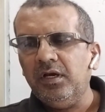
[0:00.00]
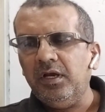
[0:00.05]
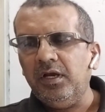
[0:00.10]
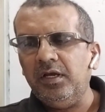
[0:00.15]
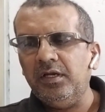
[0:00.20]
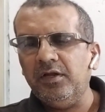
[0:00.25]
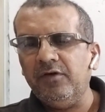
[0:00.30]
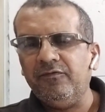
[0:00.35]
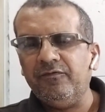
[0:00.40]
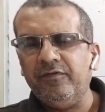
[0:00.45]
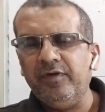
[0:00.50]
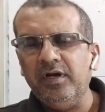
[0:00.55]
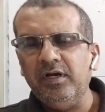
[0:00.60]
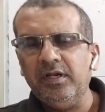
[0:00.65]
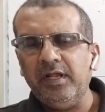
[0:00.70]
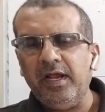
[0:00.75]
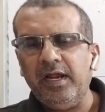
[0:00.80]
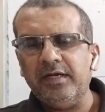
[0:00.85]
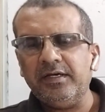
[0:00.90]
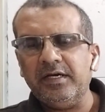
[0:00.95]
in a field
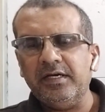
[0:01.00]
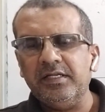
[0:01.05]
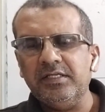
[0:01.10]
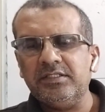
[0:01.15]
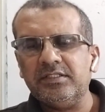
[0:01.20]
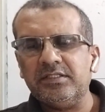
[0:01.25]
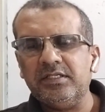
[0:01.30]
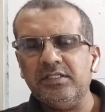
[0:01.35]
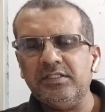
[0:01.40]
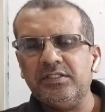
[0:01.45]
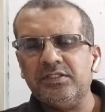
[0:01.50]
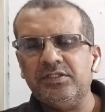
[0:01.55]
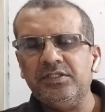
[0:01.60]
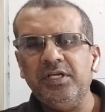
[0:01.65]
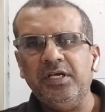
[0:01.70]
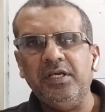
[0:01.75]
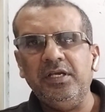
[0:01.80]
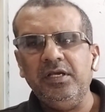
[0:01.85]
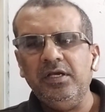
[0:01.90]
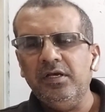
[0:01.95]
at a distance
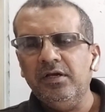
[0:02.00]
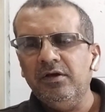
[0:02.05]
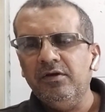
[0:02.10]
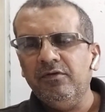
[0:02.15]
D